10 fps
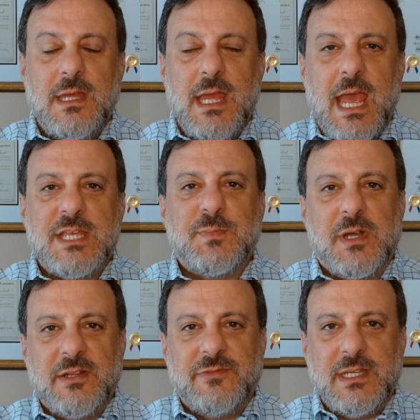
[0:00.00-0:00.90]
As
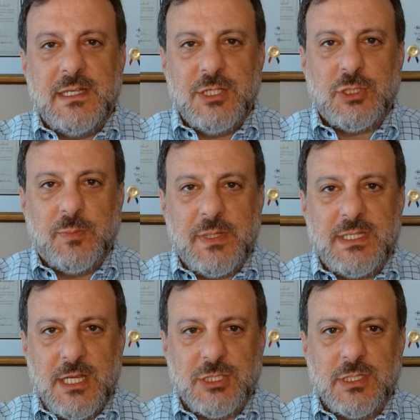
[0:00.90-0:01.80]
part of the initial
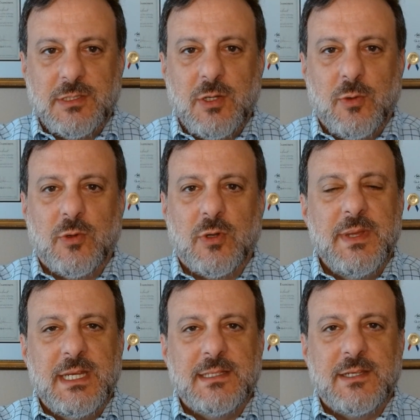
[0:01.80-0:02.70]
petition, or
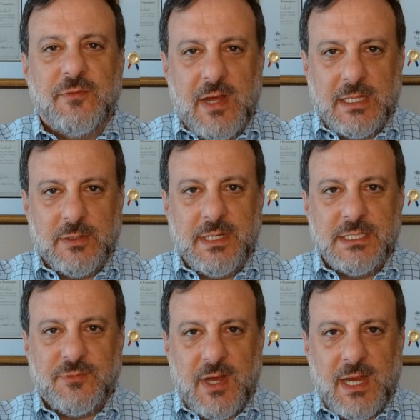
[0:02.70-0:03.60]
immediately following
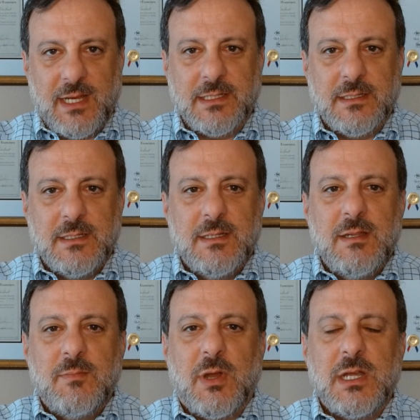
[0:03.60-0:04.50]
its filing,
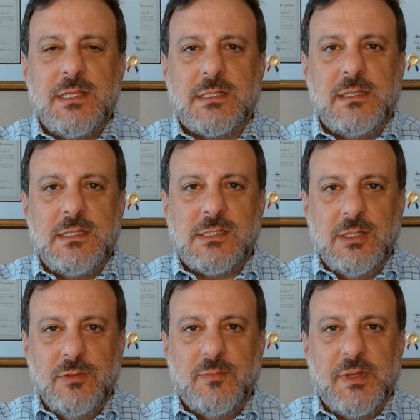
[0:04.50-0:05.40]
parties to the
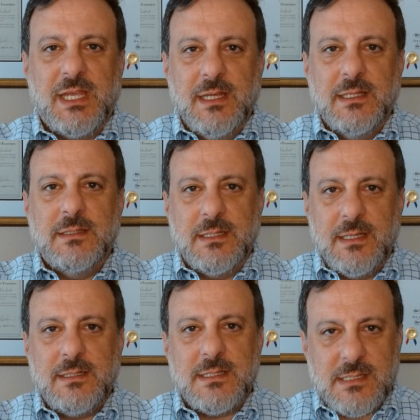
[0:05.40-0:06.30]
suit begin
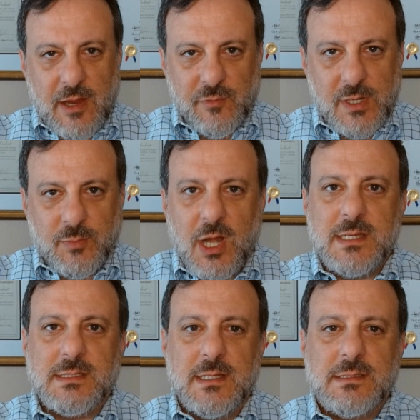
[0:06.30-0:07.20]
the discovery
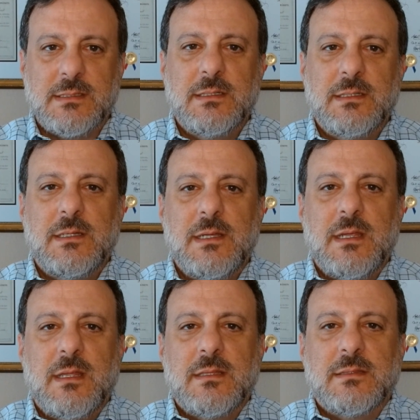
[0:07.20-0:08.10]
process.
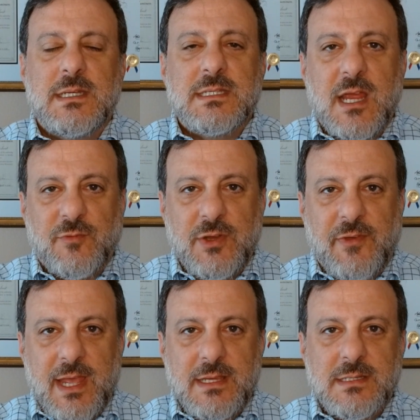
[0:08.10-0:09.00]
The discovery
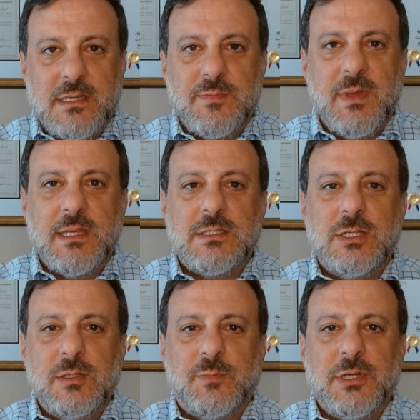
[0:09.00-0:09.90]
phase is meant
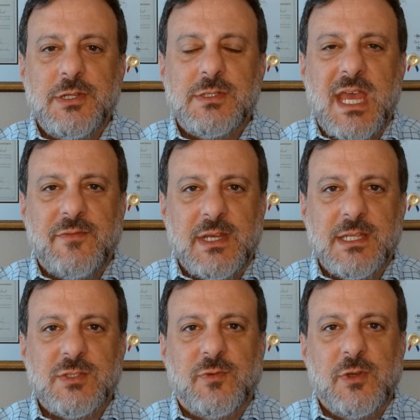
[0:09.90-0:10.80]
to produce
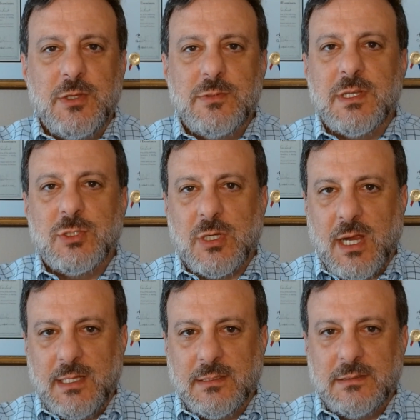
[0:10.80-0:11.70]
evidence for use at trial.